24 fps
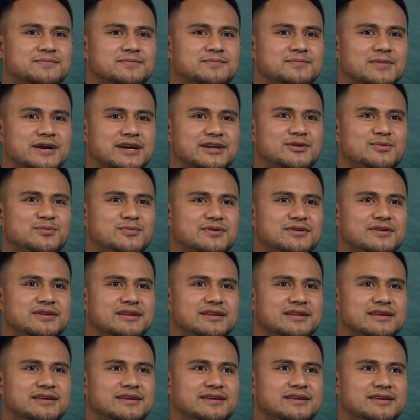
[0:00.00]
my
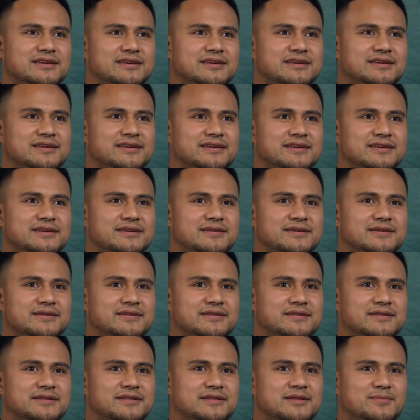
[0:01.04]
community
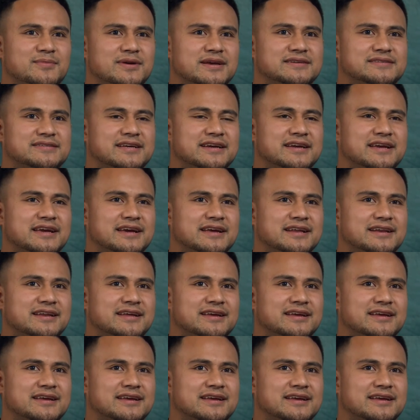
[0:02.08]
the best I can,